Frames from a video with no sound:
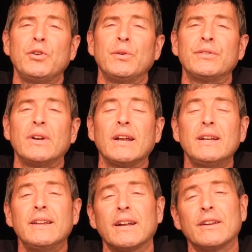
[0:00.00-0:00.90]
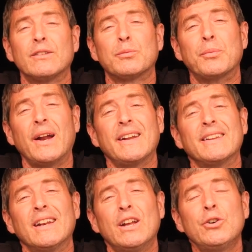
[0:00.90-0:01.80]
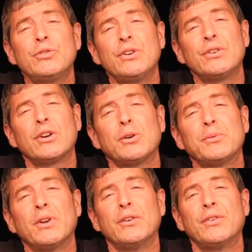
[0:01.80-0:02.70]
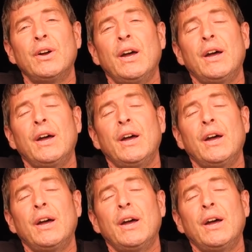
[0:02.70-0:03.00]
view, it's likely that it's spreading the load in terms of